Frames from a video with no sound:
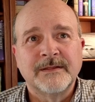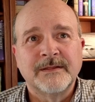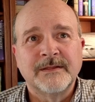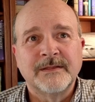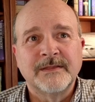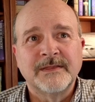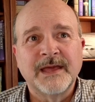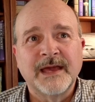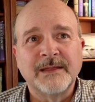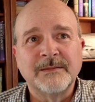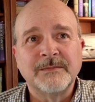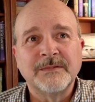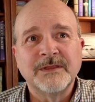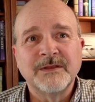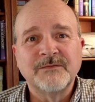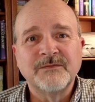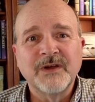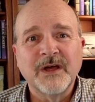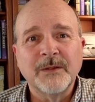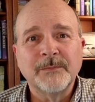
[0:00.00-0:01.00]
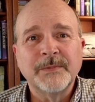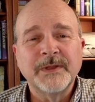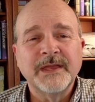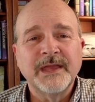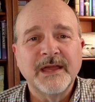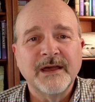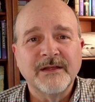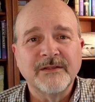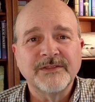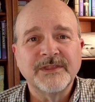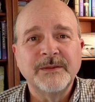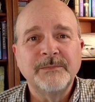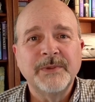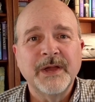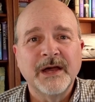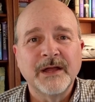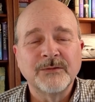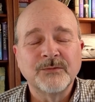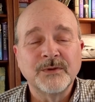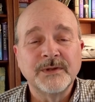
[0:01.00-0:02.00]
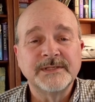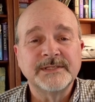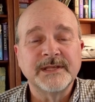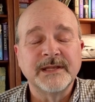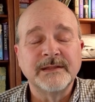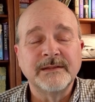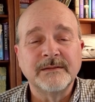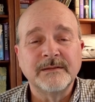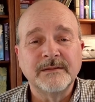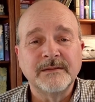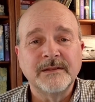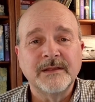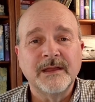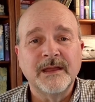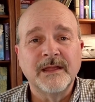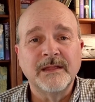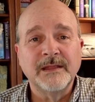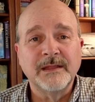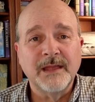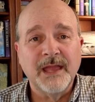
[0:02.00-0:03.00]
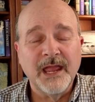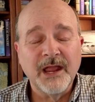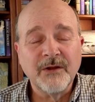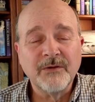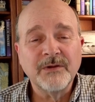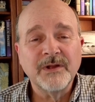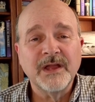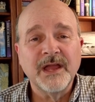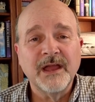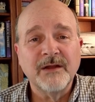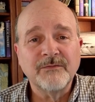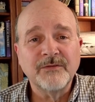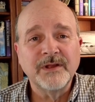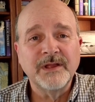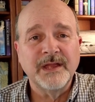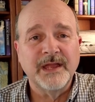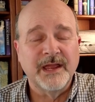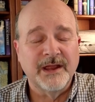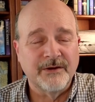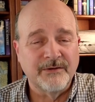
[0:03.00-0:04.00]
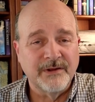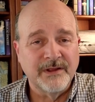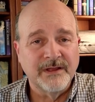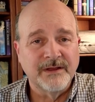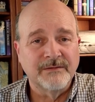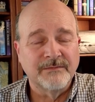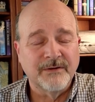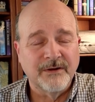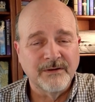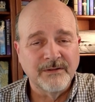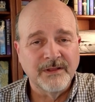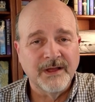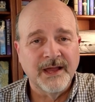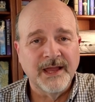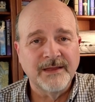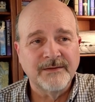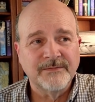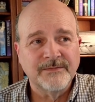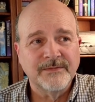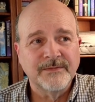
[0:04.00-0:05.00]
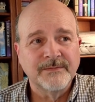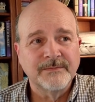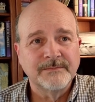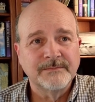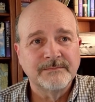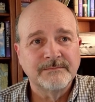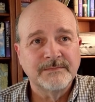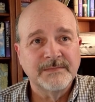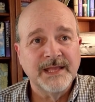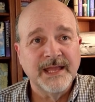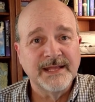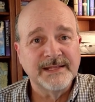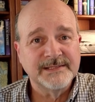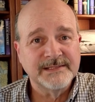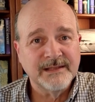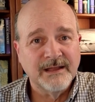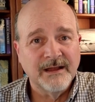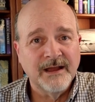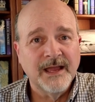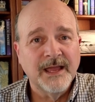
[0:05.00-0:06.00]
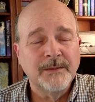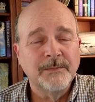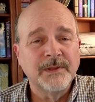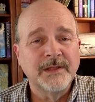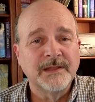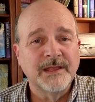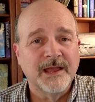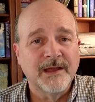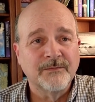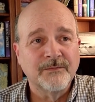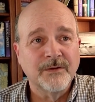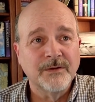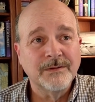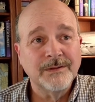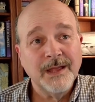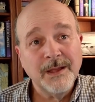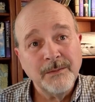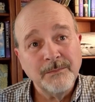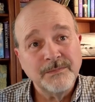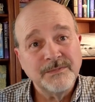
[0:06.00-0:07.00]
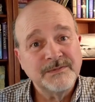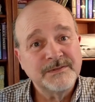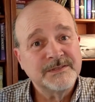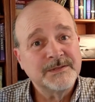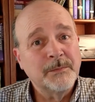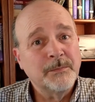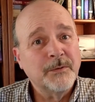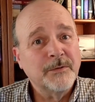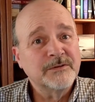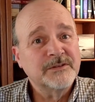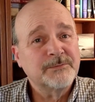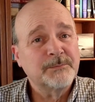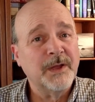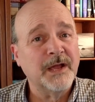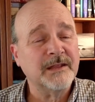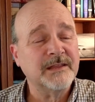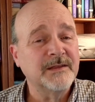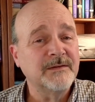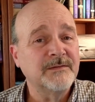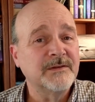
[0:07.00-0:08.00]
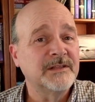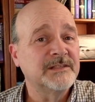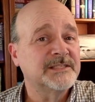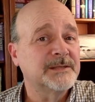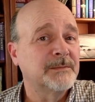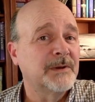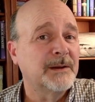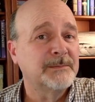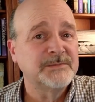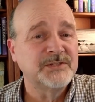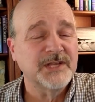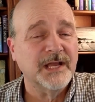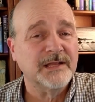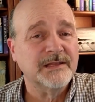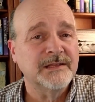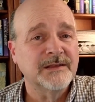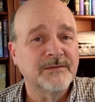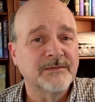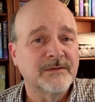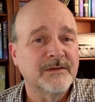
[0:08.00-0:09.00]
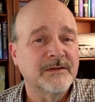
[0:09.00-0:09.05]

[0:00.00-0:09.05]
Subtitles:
that developing healthy boundaries in every area of our life takes time and effort and some perspective and some objective